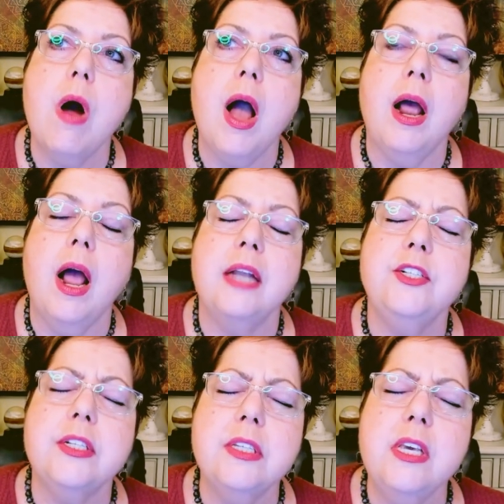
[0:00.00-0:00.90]
I
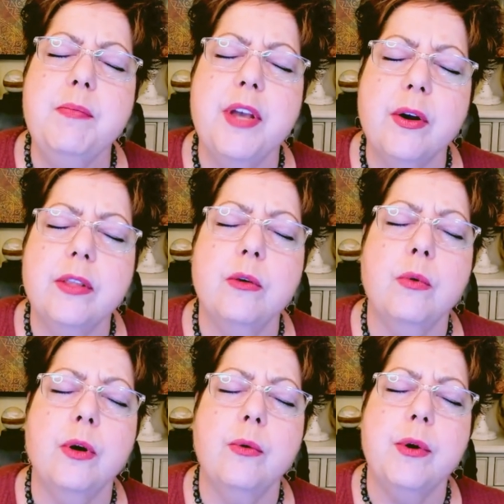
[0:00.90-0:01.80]
just keep hearing the
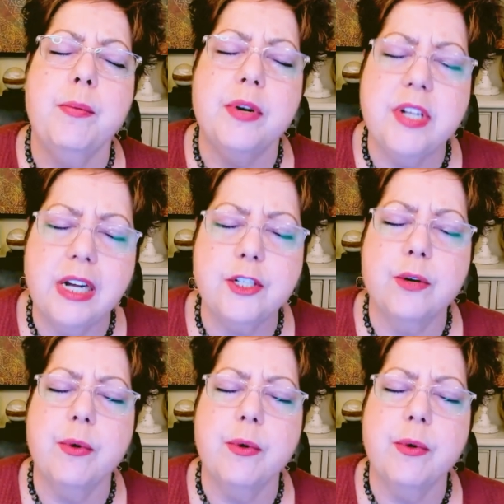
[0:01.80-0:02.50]
word reproduction,